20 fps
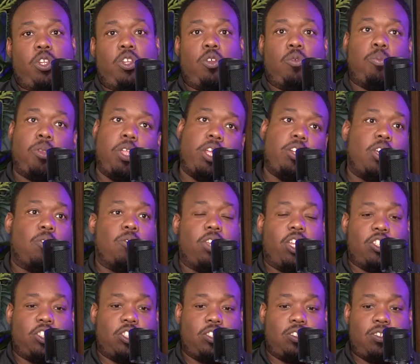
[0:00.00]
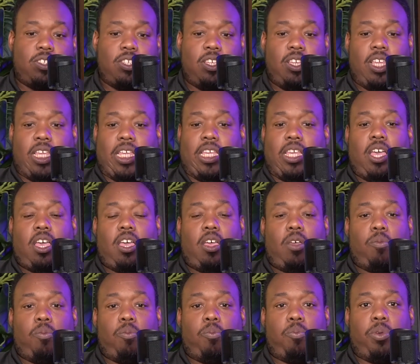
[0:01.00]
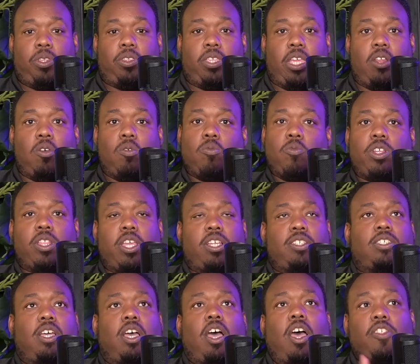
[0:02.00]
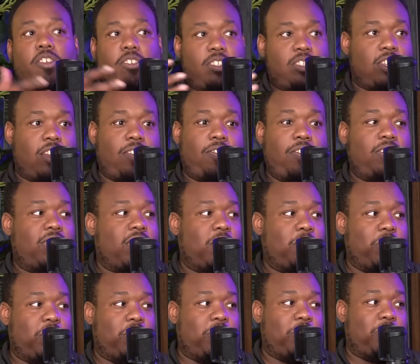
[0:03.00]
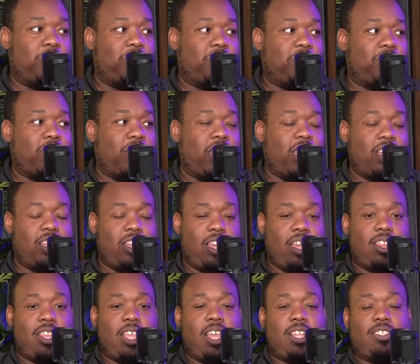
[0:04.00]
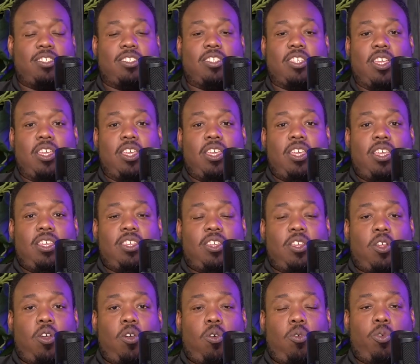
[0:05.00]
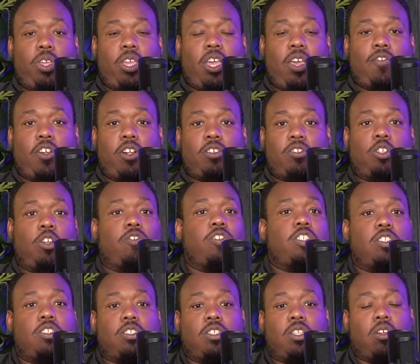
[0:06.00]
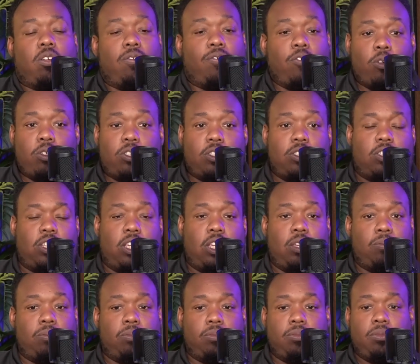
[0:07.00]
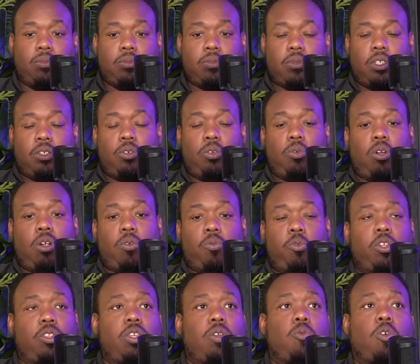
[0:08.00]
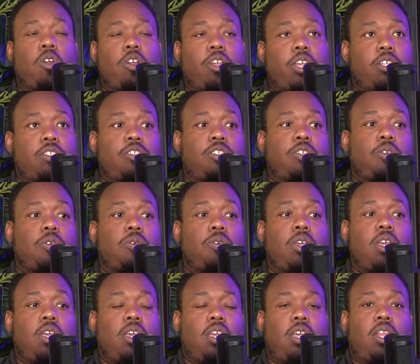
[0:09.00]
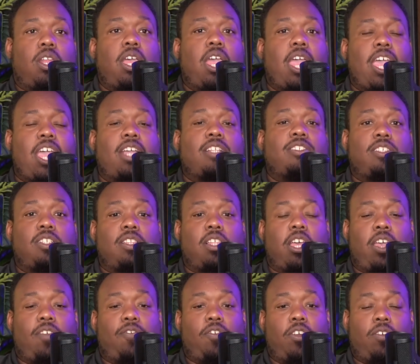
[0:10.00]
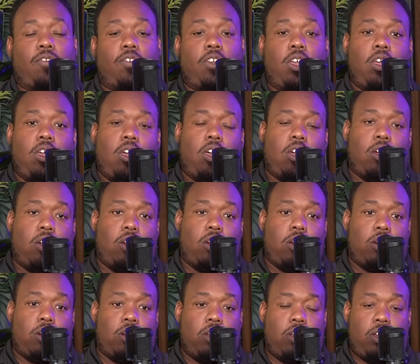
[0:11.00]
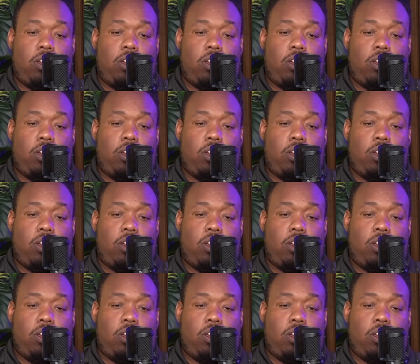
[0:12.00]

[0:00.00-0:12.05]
do blood donations. But they don't realize the other stuff that we do, right? And that's, we have our services to the Armed Forces team who are really working to enhance the life of our